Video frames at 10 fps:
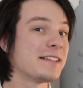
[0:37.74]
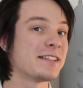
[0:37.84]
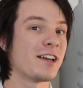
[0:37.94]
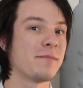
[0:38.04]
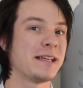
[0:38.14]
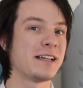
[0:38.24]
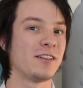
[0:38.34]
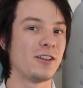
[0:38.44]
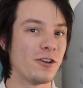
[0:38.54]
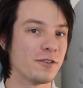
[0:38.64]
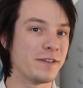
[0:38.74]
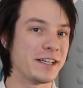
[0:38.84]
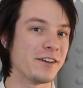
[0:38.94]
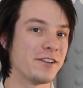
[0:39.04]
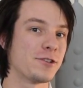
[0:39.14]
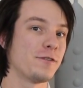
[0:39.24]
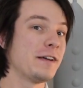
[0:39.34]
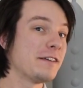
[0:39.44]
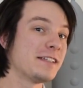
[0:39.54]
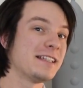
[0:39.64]
this is going to be a long video, so if you're
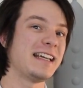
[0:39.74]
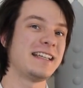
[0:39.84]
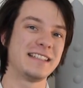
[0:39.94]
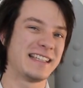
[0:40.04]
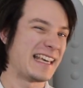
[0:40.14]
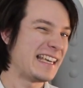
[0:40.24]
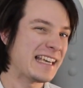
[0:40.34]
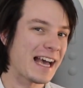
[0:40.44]
interested in key